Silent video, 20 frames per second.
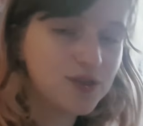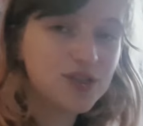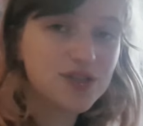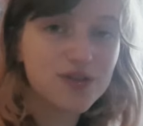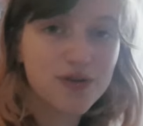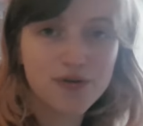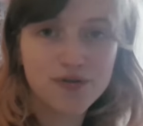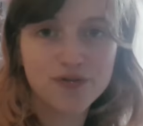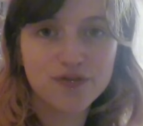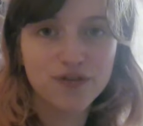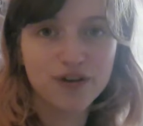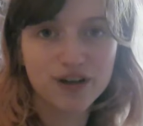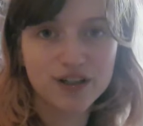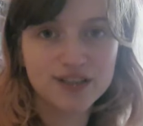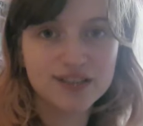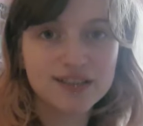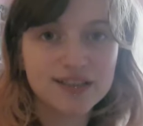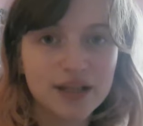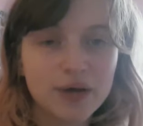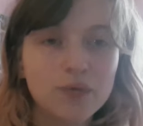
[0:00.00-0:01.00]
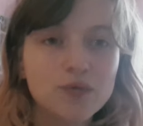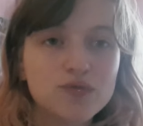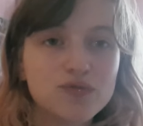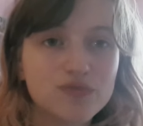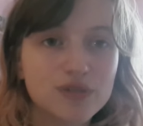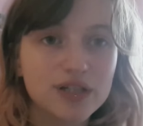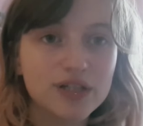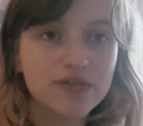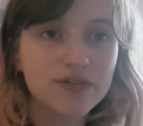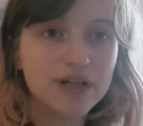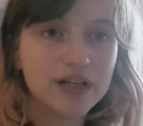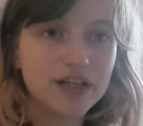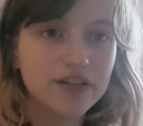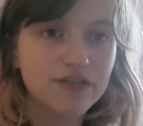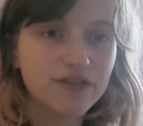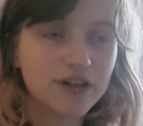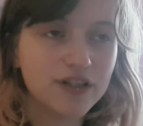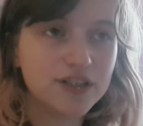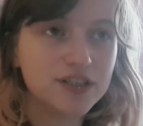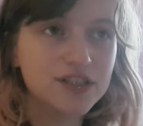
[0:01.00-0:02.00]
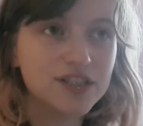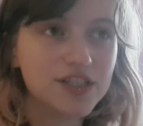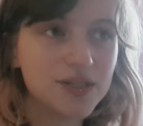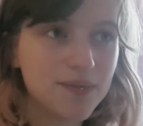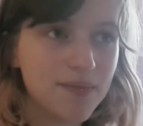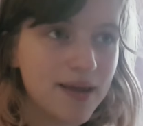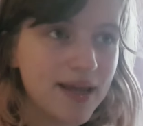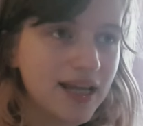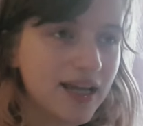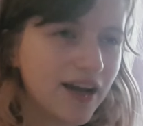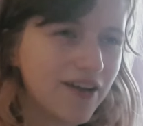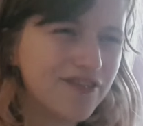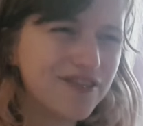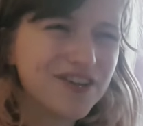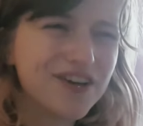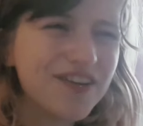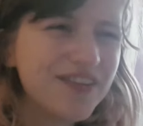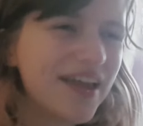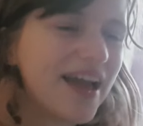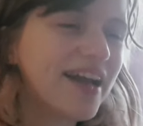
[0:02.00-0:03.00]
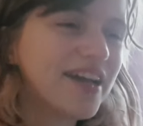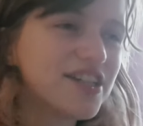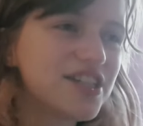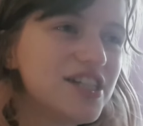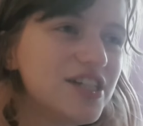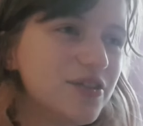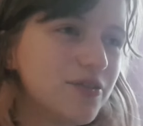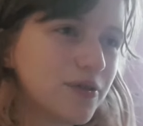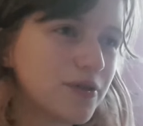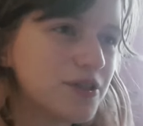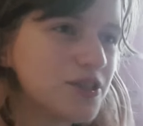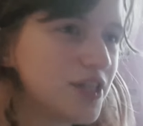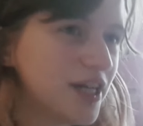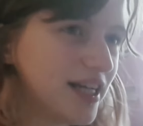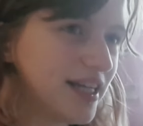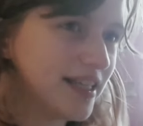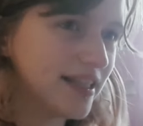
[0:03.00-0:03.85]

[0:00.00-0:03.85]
so fun. That was really, really fun to make. I forgot that I actually crocheted in